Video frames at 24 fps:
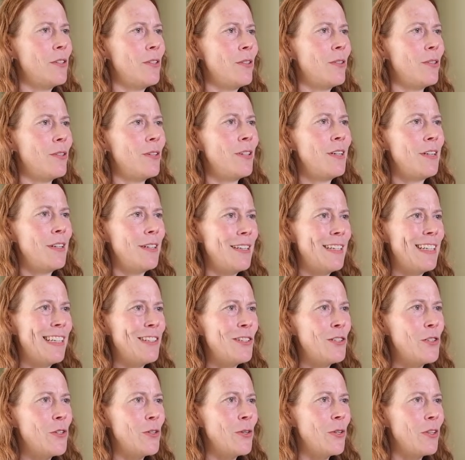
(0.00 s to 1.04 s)
to,
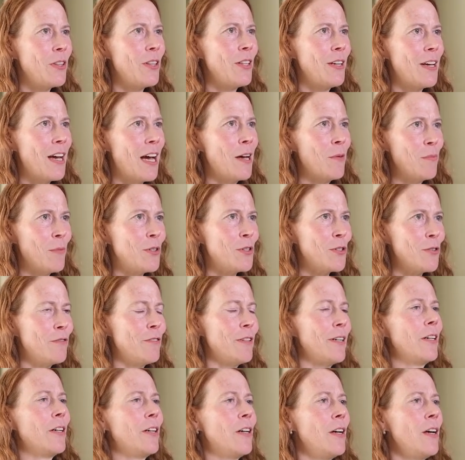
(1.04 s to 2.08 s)
into the
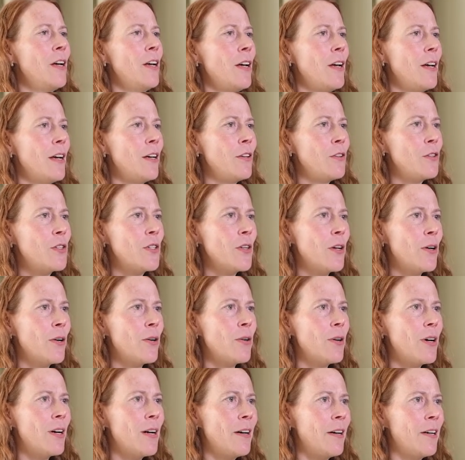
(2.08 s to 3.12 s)
atmosphere. And
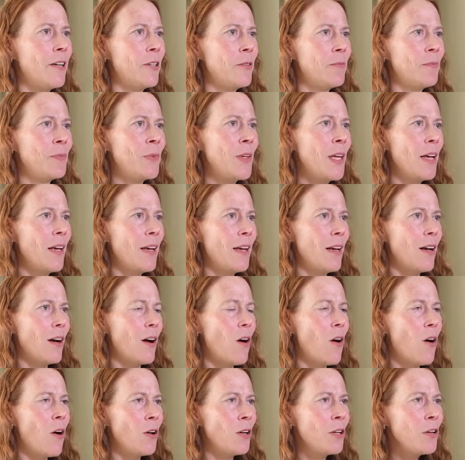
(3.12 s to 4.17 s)
so um,
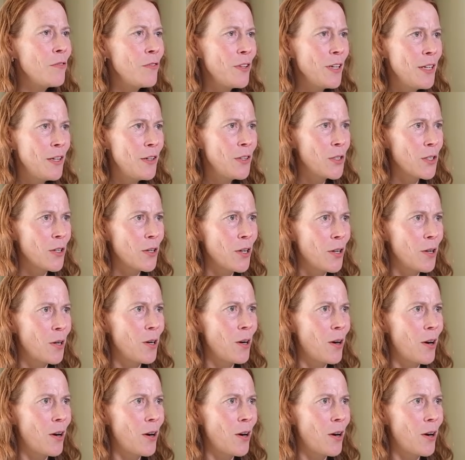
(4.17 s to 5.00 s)
all of these are,